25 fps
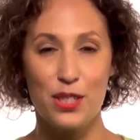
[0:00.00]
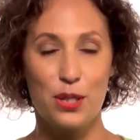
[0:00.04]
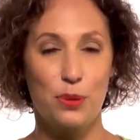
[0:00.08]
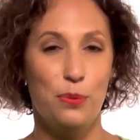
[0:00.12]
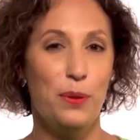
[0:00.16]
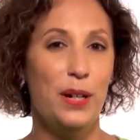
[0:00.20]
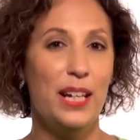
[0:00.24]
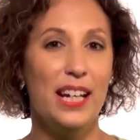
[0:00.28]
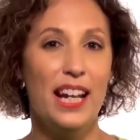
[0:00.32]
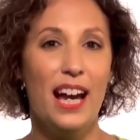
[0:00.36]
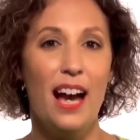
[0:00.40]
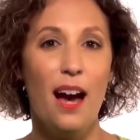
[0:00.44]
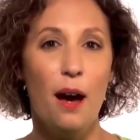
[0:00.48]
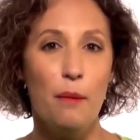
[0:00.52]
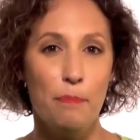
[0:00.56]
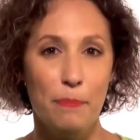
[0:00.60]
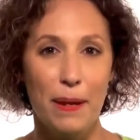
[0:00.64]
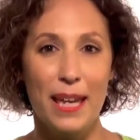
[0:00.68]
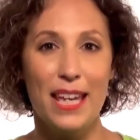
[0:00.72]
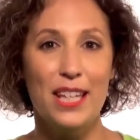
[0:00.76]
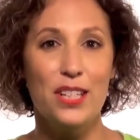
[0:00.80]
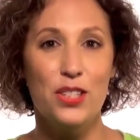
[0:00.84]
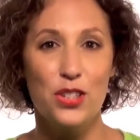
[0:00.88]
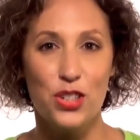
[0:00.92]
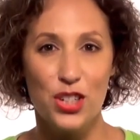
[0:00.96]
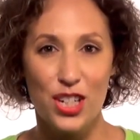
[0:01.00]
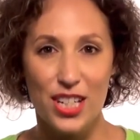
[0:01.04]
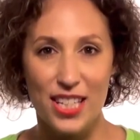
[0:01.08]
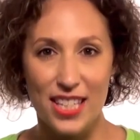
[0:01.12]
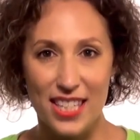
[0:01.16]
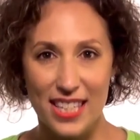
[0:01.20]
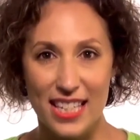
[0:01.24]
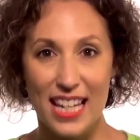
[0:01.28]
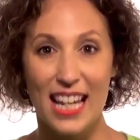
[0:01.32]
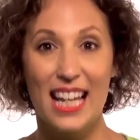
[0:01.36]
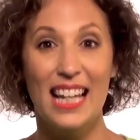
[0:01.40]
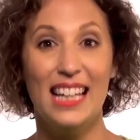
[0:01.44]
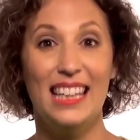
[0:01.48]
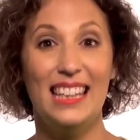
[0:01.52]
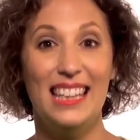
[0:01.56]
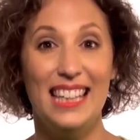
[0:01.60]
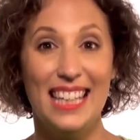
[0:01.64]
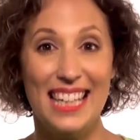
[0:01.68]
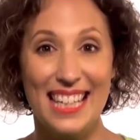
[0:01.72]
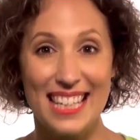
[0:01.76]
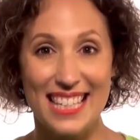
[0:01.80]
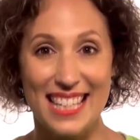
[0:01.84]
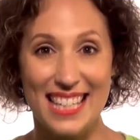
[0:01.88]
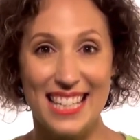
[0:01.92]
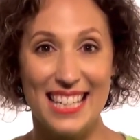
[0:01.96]
Twitter, Pinterest,
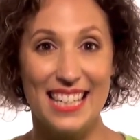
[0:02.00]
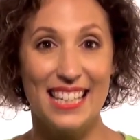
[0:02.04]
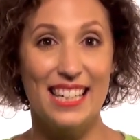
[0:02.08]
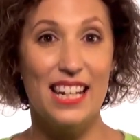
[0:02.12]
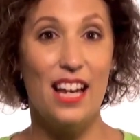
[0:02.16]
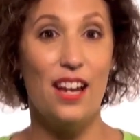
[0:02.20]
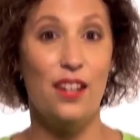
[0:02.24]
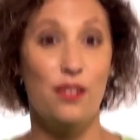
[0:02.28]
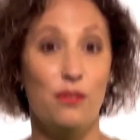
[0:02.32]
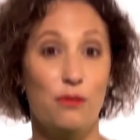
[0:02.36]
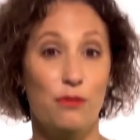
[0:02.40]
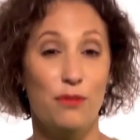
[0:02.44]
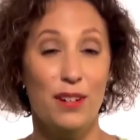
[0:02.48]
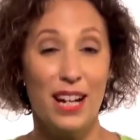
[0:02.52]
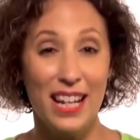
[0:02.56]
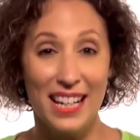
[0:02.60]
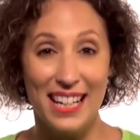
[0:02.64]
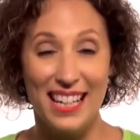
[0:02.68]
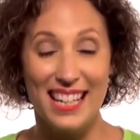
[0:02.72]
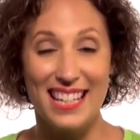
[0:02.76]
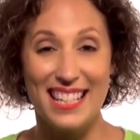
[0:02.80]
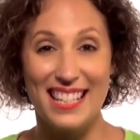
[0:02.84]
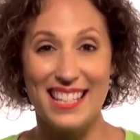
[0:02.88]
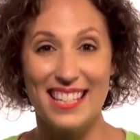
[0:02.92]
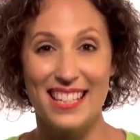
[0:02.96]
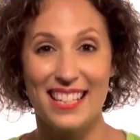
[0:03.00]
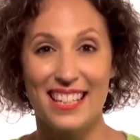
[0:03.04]
LinkedIn, and Reddit